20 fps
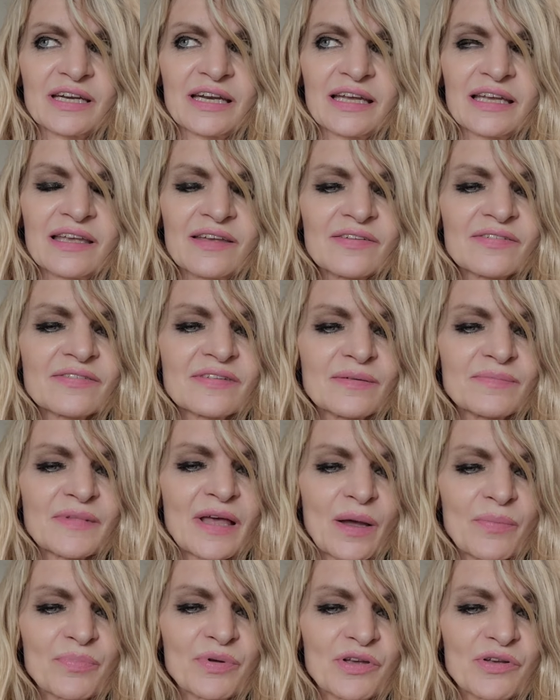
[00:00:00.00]
and it gives
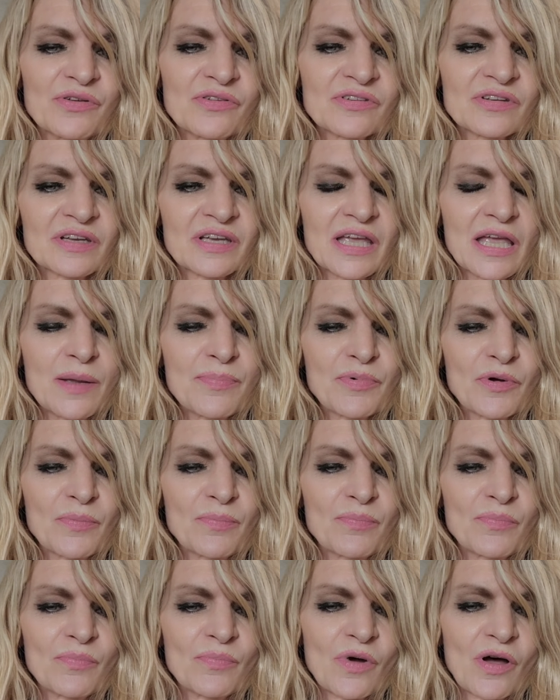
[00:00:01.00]
them that boost to keep
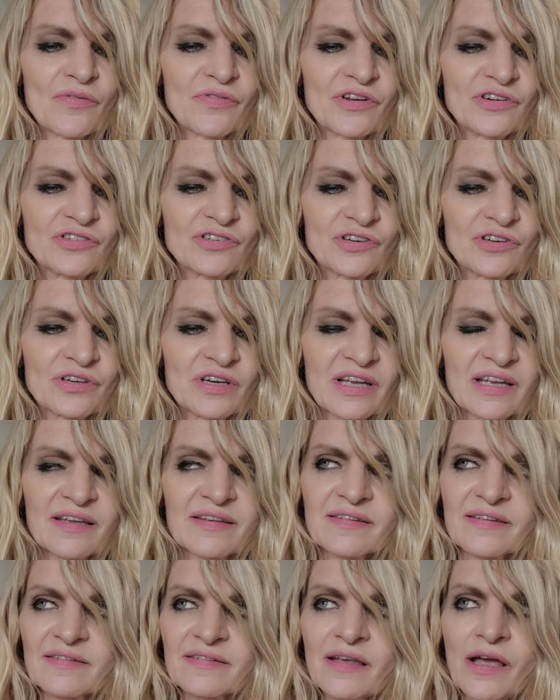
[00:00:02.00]
them on their journey,
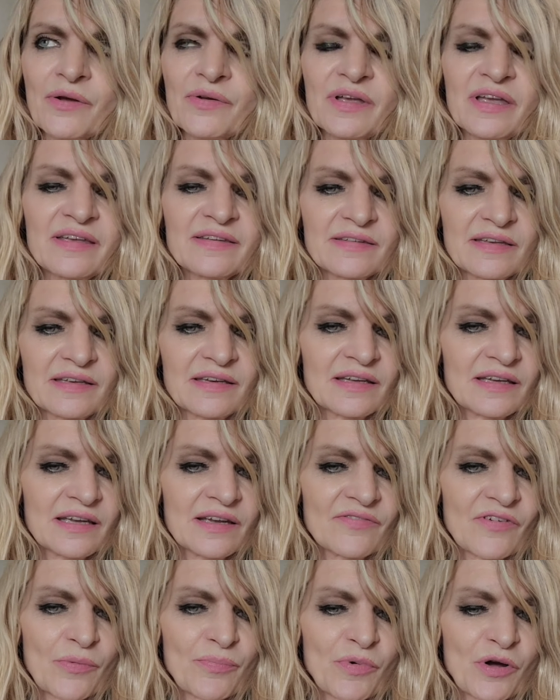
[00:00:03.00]
because it's so easy to
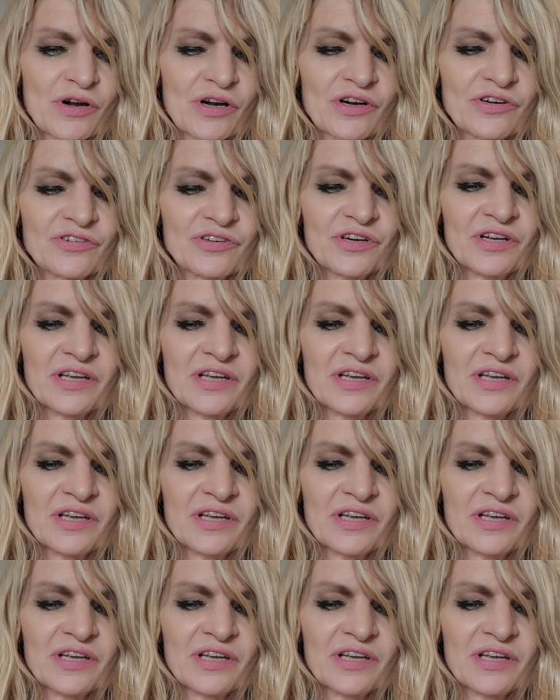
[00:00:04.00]
give up on our